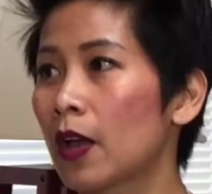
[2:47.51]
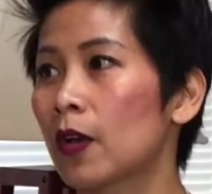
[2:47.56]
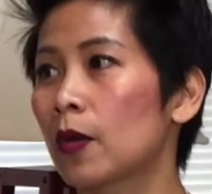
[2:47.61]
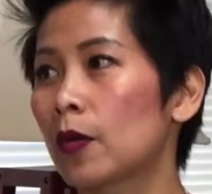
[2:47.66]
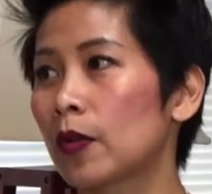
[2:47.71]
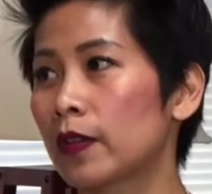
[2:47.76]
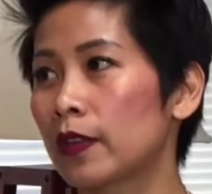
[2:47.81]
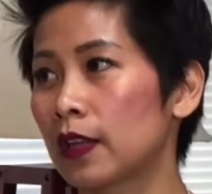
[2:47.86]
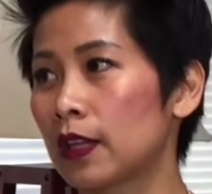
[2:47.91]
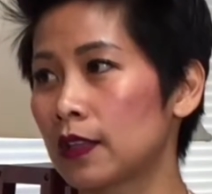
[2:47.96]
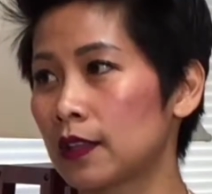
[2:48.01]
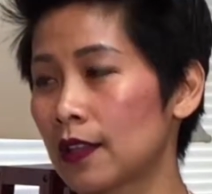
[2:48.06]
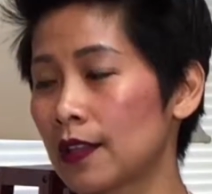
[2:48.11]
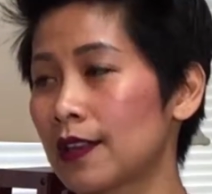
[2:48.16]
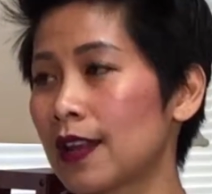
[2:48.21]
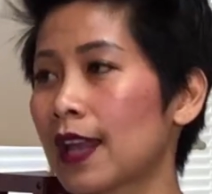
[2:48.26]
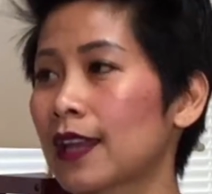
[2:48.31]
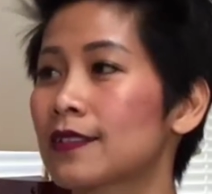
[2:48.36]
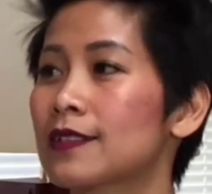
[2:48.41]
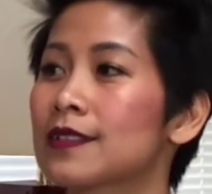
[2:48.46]
Well, then
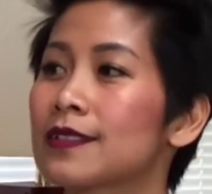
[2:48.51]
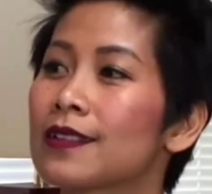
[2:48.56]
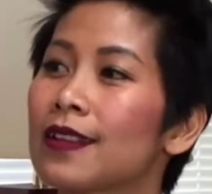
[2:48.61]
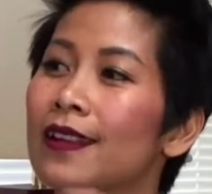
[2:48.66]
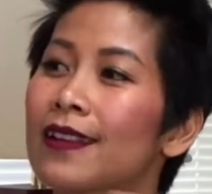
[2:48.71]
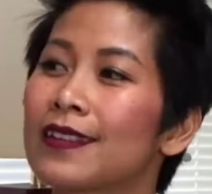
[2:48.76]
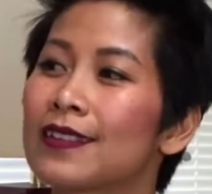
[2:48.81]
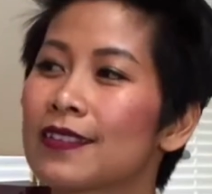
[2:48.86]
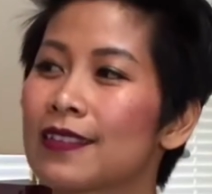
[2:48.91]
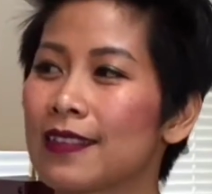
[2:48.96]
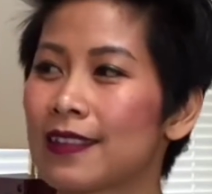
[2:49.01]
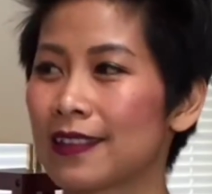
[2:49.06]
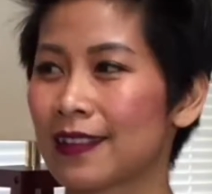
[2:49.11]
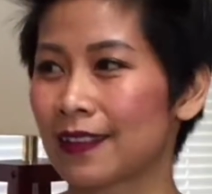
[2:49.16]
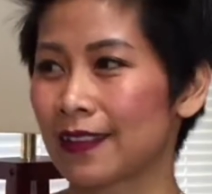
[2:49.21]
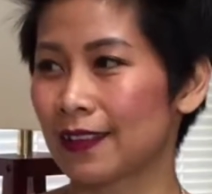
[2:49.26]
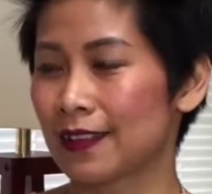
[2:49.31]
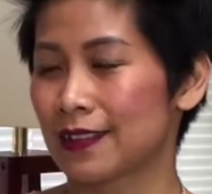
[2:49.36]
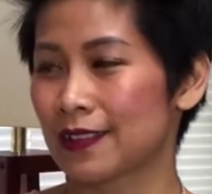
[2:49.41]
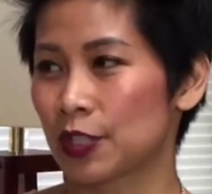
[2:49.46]

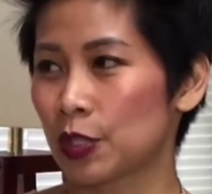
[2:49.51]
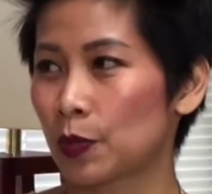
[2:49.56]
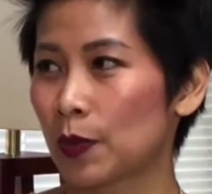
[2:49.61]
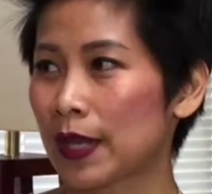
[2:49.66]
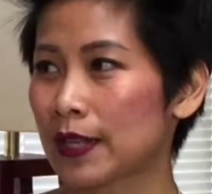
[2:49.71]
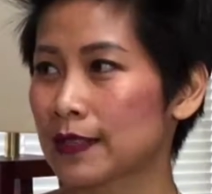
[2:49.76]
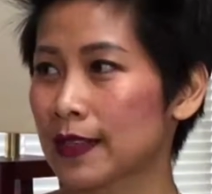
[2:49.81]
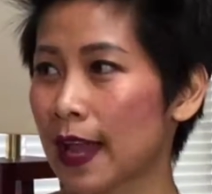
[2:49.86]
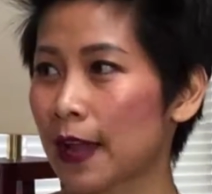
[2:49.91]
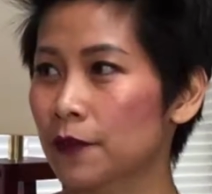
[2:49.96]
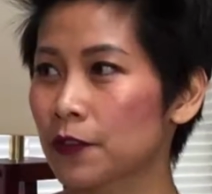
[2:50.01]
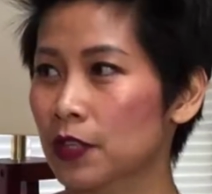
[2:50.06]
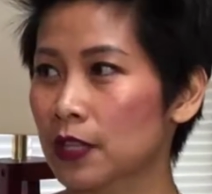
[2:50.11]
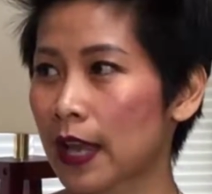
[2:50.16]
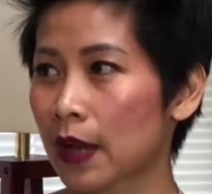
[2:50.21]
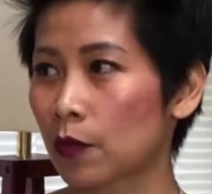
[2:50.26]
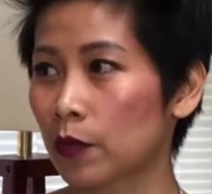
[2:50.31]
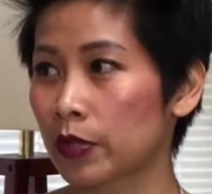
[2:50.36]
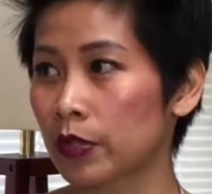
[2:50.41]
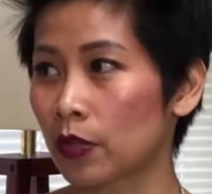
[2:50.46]
the 2 weeks after
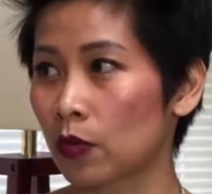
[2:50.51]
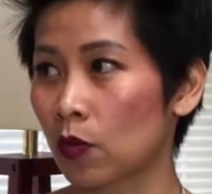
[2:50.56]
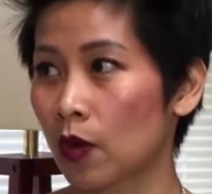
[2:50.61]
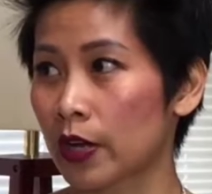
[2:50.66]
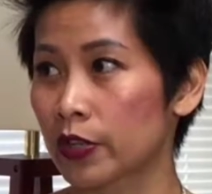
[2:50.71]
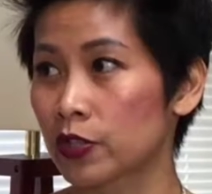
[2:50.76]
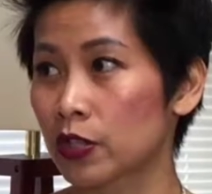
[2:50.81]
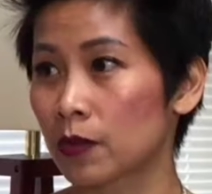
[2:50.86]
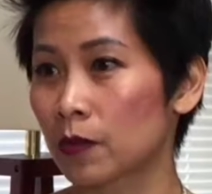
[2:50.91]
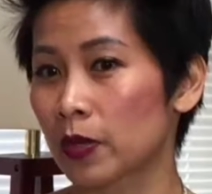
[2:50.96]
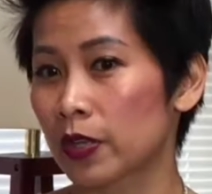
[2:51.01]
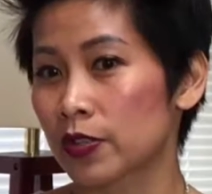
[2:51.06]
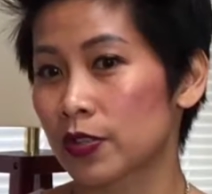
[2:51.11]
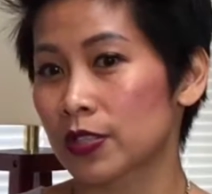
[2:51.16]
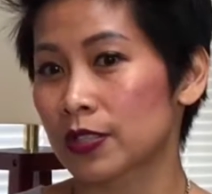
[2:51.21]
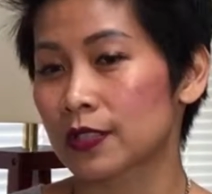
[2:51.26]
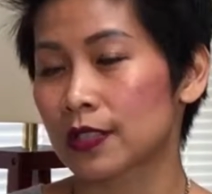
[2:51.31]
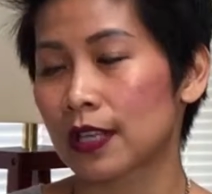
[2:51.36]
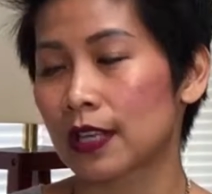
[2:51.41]
that, when you're washing your brushes,